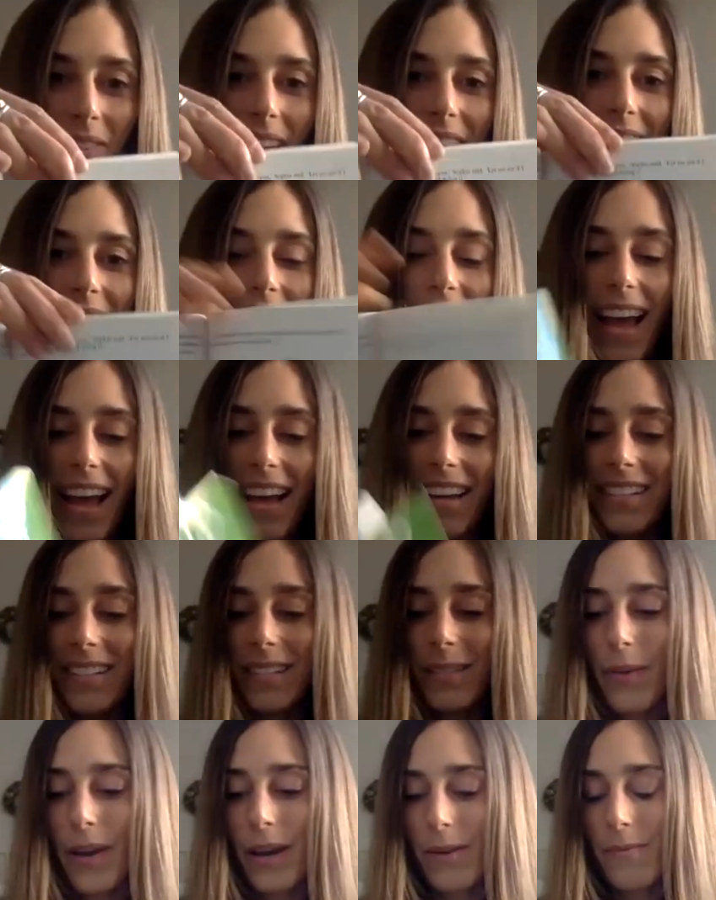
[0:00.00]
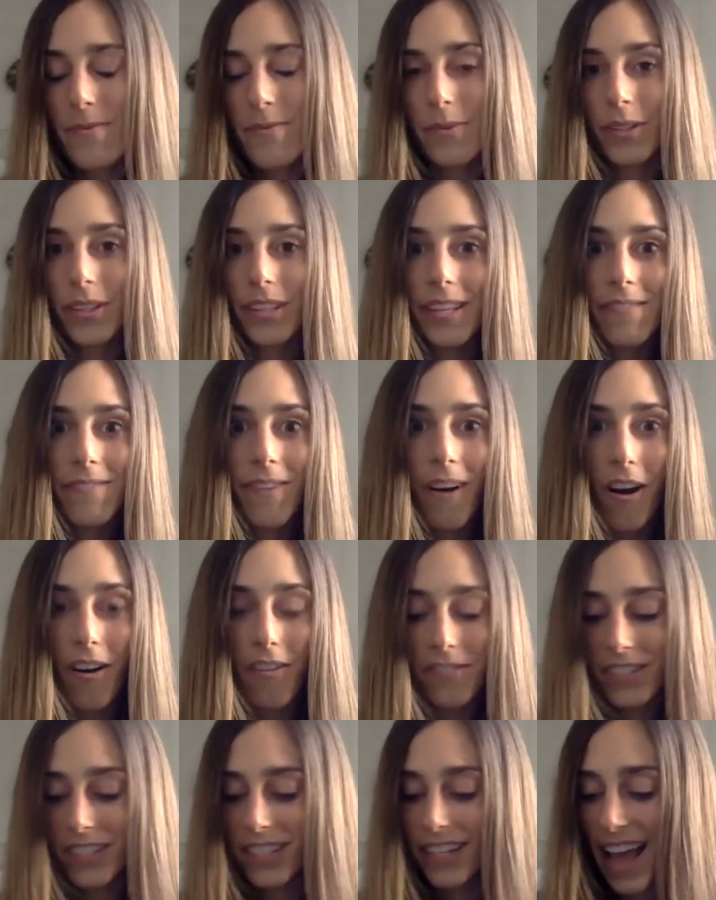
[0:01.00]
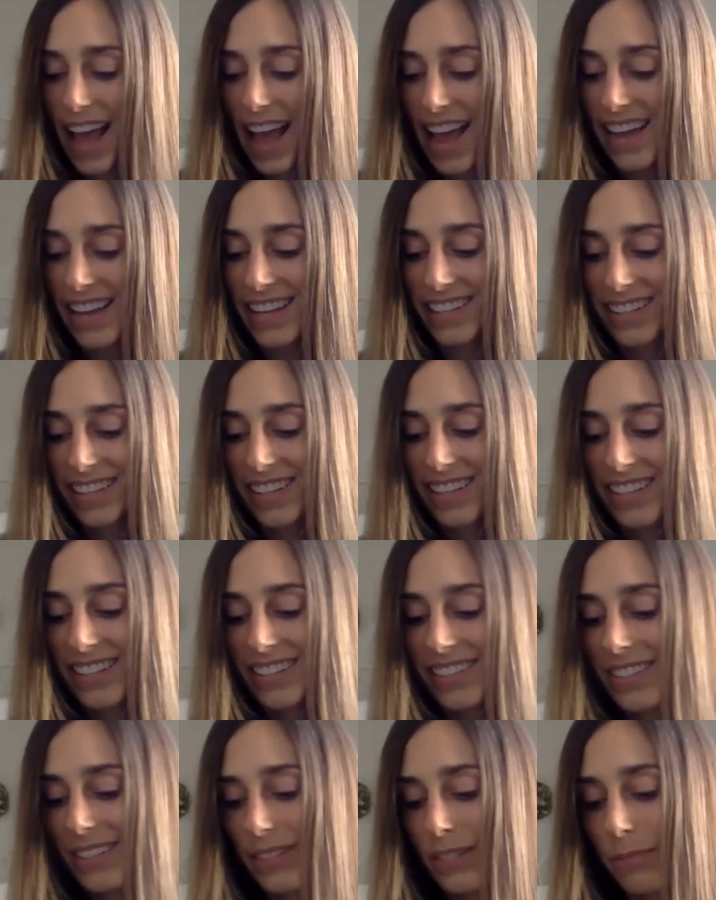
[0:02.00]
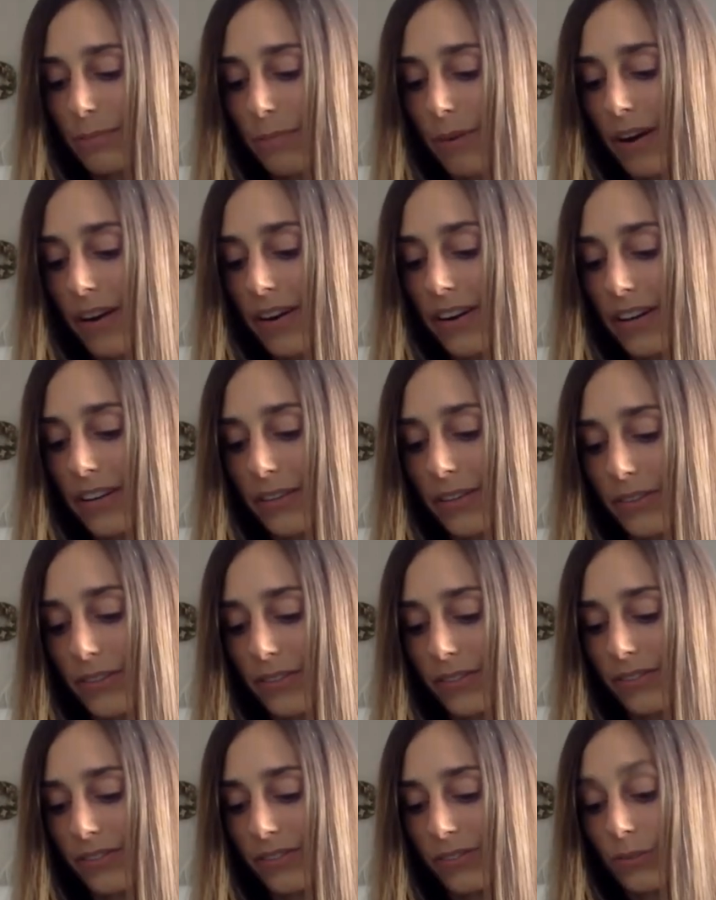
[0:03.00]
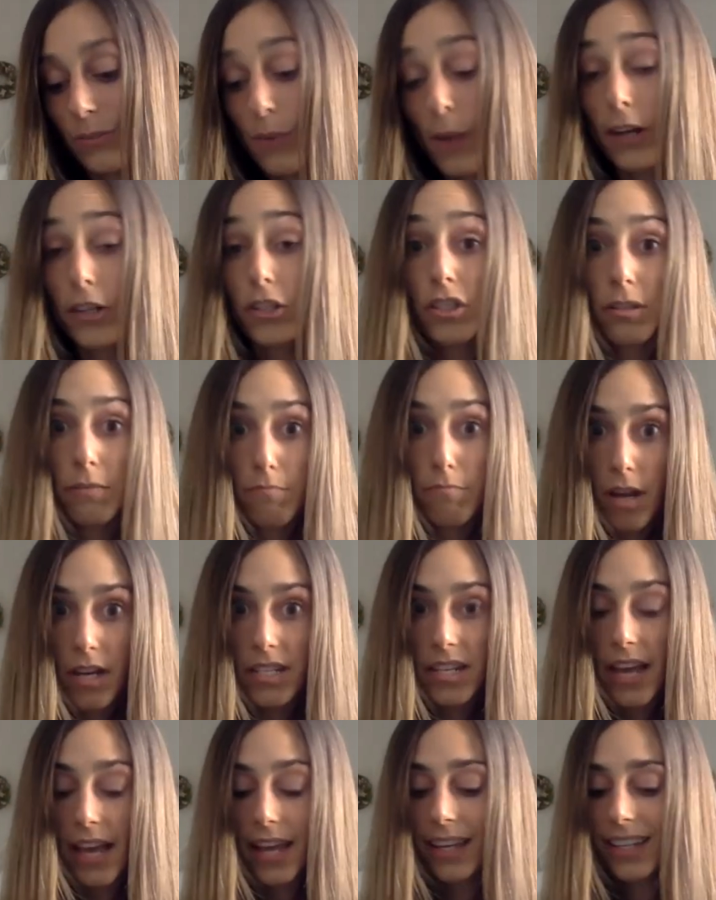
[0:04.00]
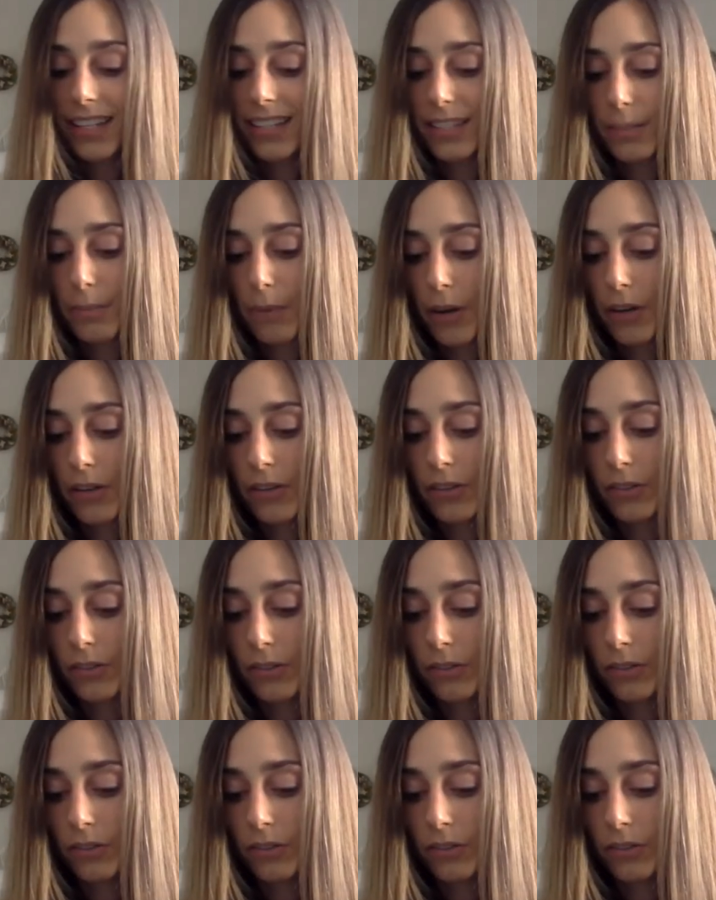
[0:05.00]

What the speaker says: And that is where we will leave off today. So tomorrow, well, actually Monday, because tomorrow,